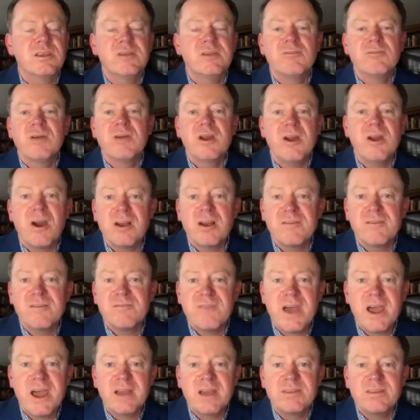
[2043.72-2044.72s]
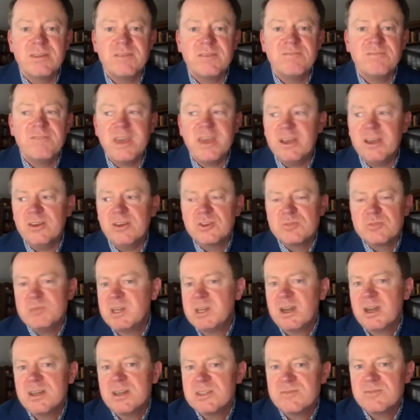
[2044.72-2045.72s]
a literary artifact that fails
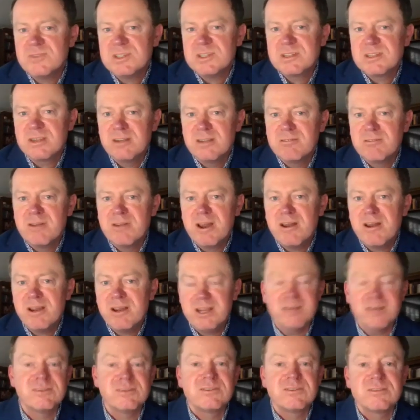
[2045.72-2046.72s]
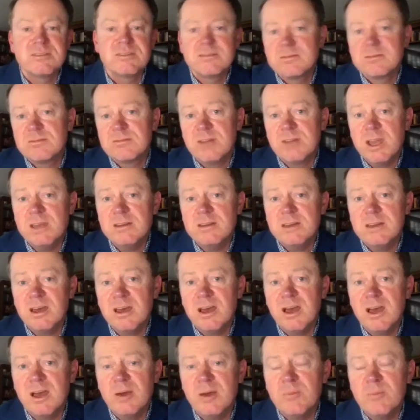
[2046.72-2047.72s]
because of its literariness, right?
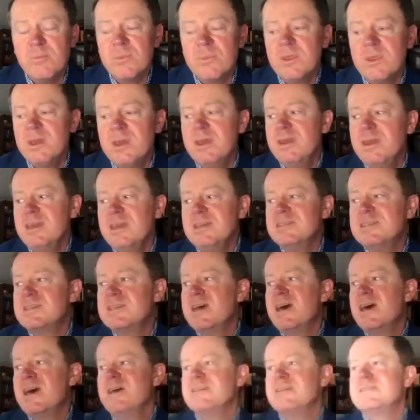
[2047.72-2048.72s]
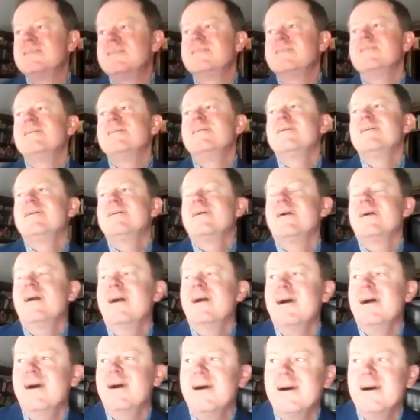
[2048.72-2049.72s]
He says,
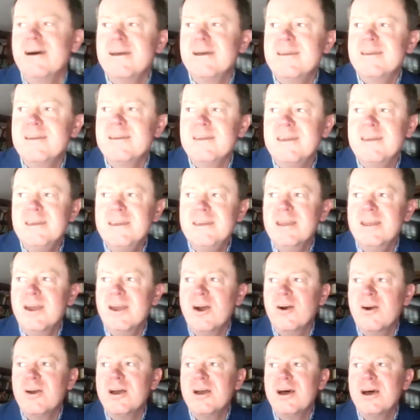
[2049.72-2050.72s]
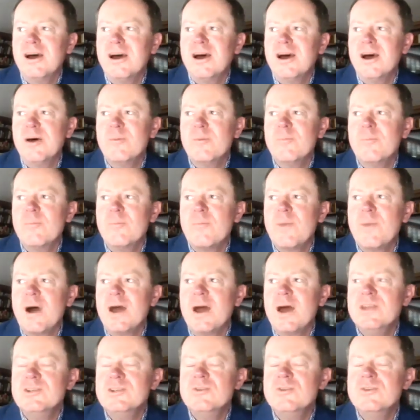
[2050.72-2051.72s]
I
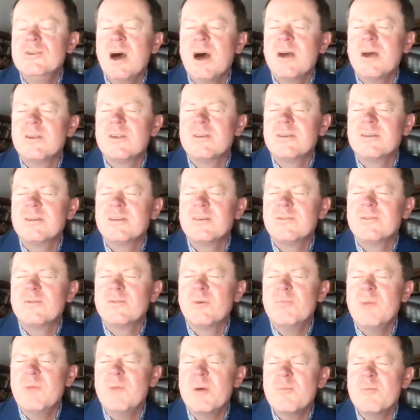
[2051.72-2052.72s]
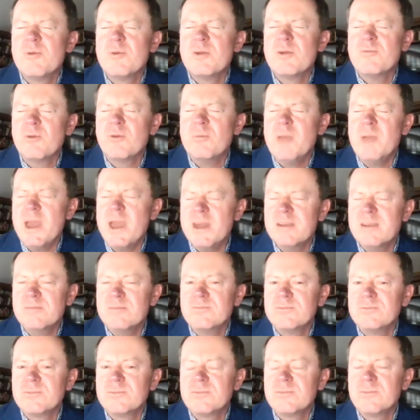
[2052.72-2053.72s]
do not remember it
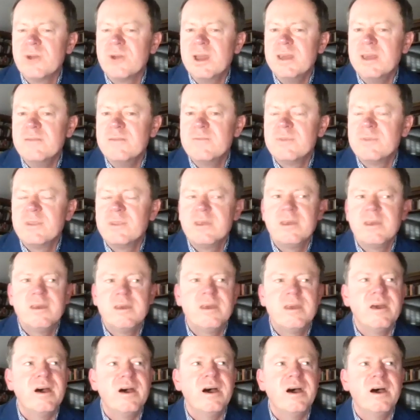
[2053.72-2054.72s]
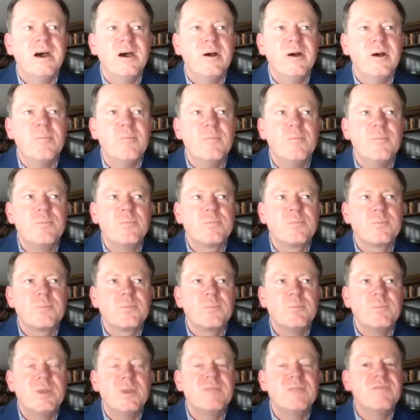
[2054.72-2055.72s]
verbatim, right?
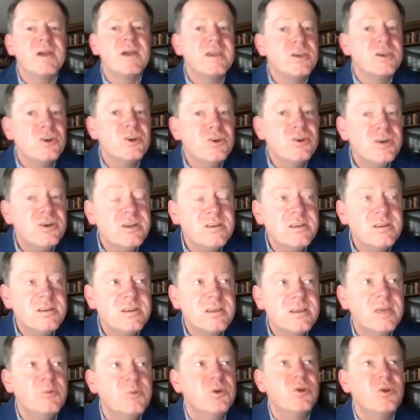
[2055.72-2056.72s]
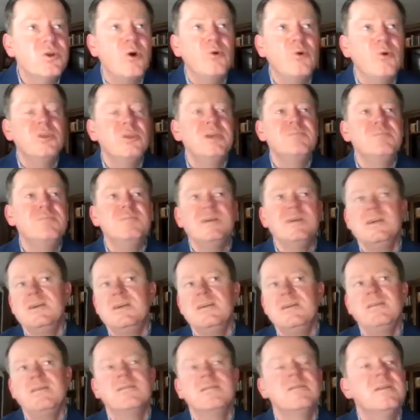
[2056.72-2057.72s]
But if I could, it would only
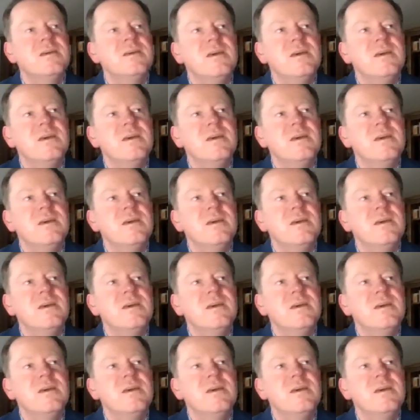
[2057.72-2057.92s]
be